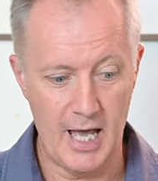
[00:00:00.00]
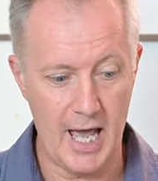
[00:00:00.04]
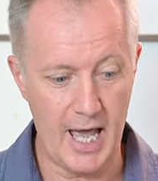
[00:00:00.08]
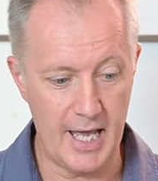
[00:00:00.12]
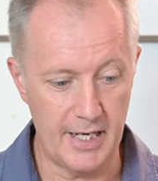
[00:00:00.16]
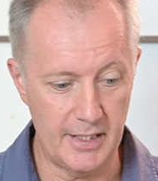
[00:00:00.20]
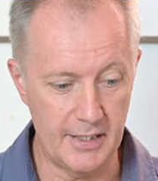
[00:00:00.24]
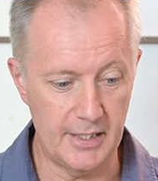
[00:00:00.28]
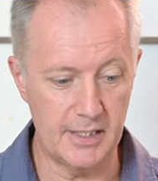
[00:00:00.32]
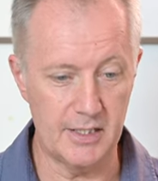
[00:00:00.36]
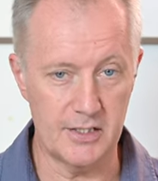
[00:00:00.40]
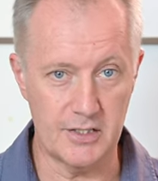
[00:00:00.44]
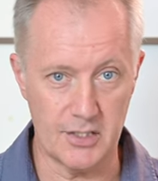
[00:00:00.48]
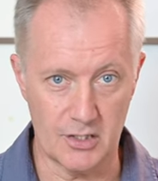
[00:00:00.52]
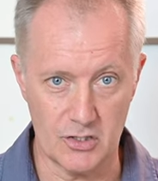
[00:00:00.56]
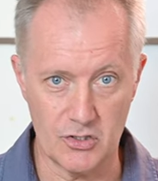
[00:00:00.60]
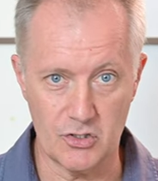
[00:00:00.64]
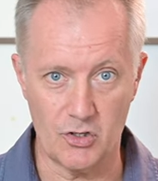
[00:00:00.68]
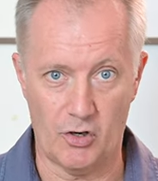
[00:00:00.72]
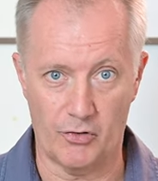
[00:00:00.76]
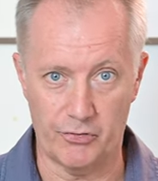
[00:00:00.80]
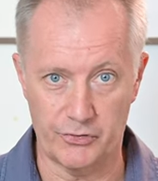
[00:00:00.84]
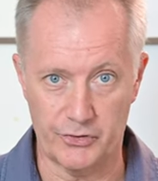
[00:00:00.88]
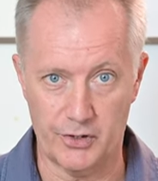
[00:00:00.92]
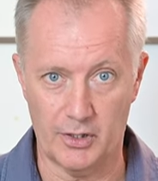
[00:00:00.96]
And it's a
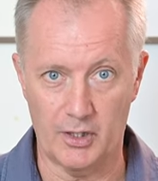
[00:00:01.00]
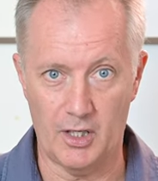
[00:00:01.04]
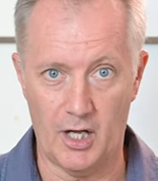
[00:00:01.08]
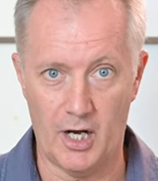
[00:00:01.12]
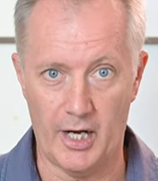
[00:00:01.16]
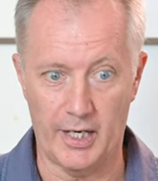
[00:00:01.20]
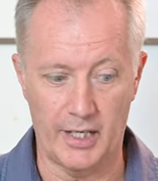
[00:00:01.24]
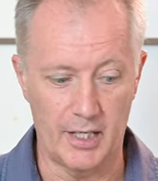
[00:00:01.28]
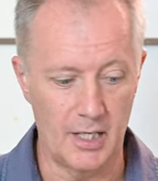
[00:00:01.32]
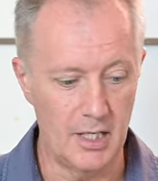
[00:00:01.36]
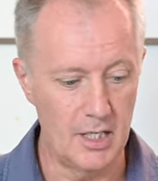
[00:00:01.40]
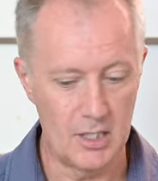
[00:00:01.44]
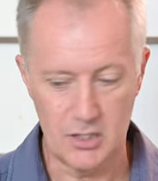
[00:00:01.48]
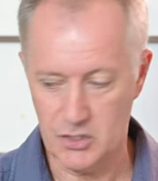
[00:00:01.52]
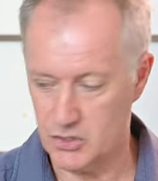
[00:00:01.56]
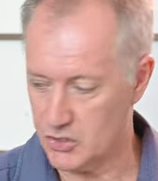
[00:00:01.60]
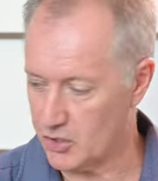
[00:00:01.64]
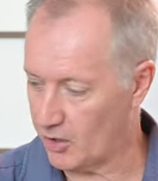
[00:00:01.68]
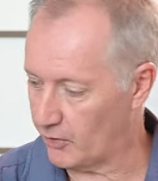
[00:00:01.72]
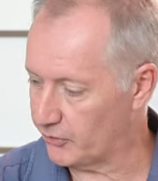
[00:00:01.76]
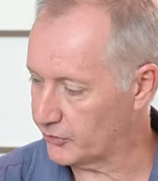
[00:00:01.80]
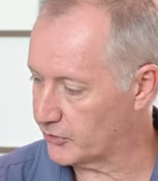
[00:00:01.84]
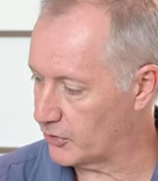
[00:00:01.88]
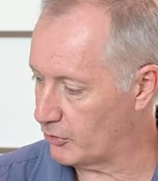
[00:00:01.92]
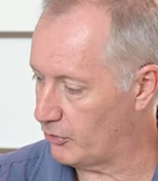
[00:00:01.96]
softer light.
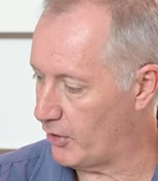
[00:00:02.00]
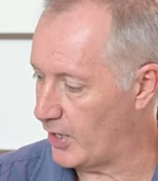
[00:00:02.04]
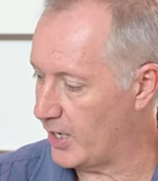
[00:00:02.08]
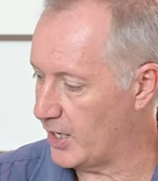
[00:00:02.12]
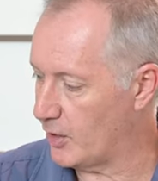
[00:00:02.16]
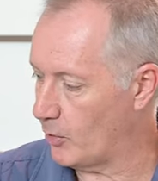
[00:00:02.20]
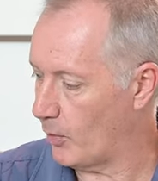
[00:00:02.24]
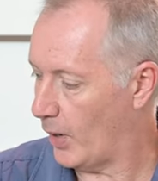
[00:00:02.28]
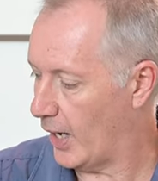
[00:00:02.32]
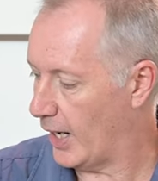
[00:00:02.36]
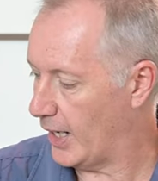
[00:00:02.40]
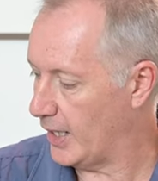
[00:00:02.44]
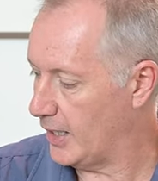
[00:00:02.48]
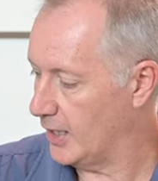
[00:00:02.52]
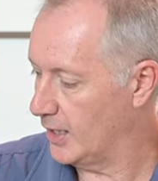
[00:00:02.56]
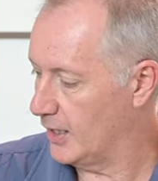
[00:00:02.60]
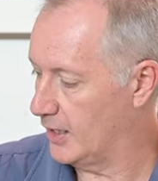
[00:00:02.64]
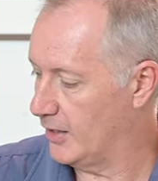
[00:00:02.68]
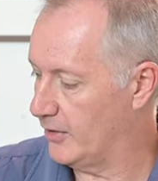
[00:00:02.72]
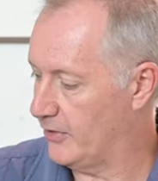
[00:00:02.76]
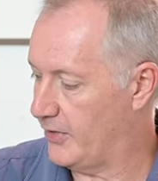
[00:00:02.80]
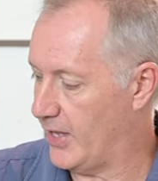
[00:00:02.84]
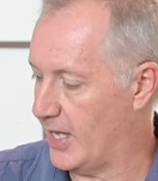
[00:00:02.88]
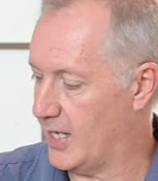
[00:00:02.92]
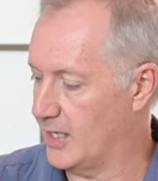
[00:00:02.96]
Softer anyway
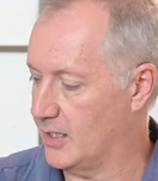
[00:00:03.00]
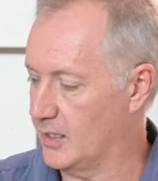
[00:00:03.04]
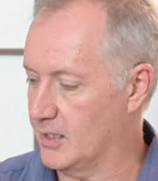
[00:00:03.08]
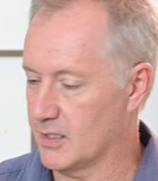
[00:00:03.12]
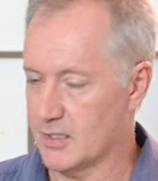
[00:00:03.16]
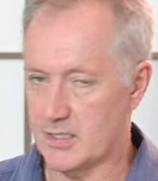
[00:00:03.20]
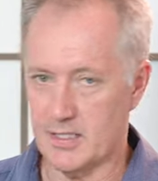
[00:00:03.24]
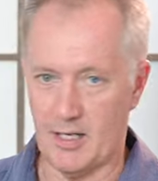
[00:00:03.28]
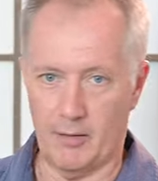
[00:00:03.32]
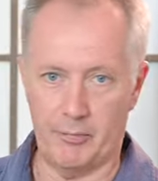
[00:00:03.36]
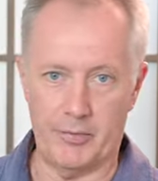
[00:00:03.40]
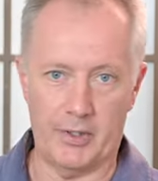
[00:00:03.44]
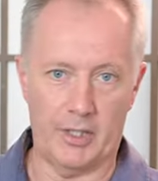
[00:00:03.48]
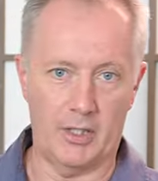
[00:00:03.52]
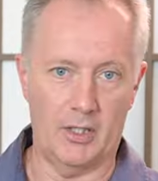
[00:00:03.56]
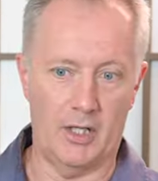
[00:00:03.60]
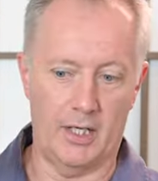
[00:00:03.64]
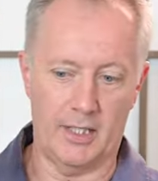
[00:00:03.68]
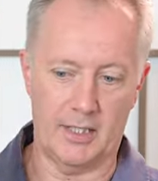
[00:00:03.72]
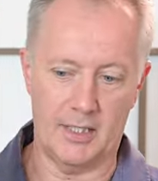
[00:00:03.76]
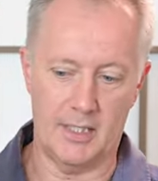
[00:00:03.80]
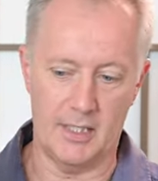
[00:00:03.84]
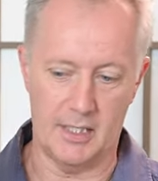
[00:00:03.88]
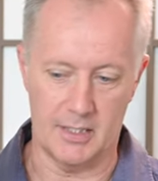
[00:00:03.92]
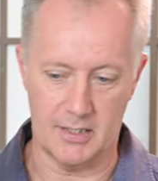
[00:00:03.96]
than something
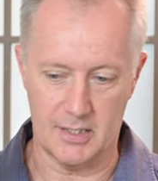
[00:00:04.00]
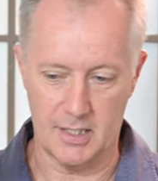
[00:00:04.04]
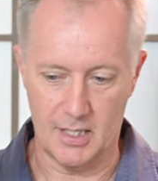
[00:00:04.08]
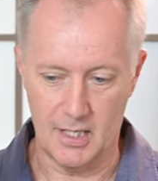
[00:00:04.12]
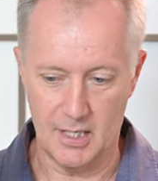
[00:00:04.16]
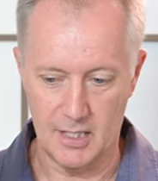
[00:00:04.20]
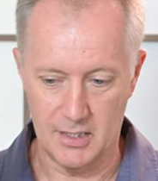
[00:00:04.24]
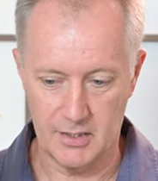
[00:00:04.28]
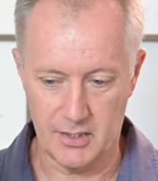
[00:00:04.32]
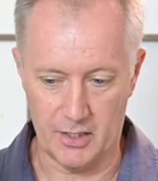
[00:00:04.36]
like this.